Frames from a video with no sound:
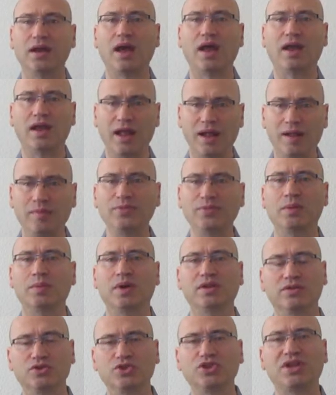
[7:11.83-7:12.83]
and helped them
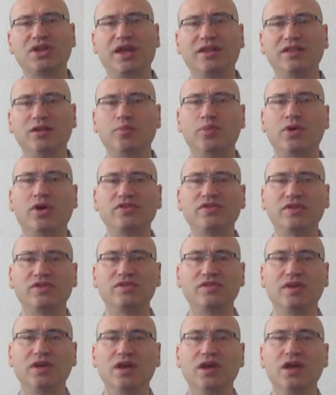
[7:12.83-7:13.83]
understand the
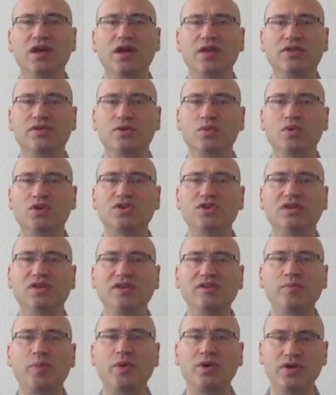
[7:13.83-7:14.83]
process through which
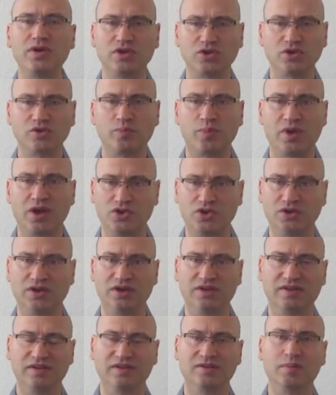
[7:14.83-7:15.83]
these pernicious
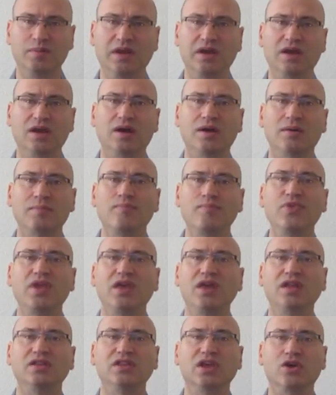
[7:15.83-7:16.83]
prejudices become
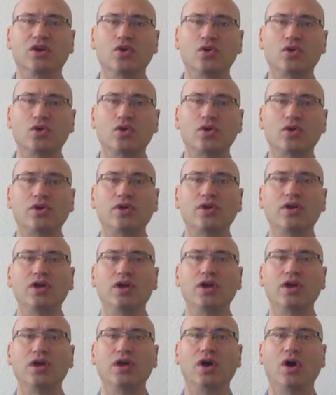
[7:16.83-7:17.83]
the core
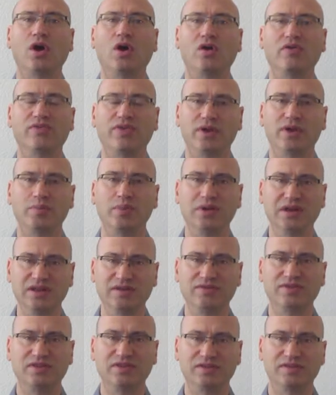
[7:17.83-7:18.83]
of their
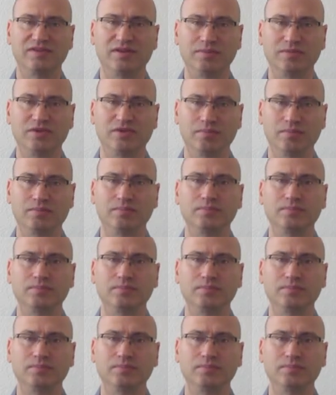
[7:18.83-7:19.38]
belief systems.